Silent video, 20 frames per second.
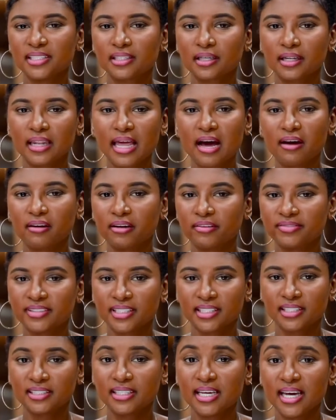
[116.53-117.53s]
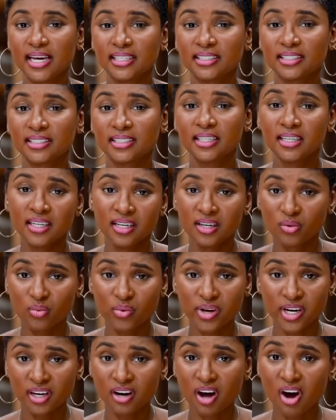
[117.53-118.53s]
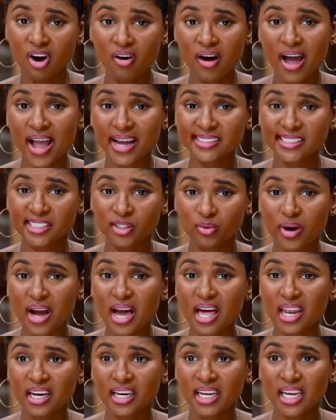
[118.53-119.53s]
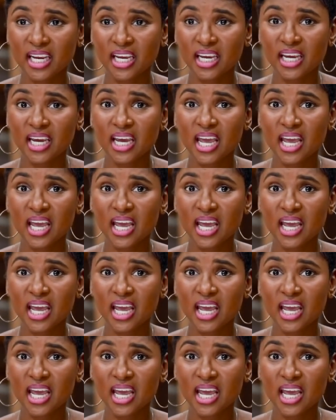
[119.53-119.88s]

cloud of success, when in all actuality,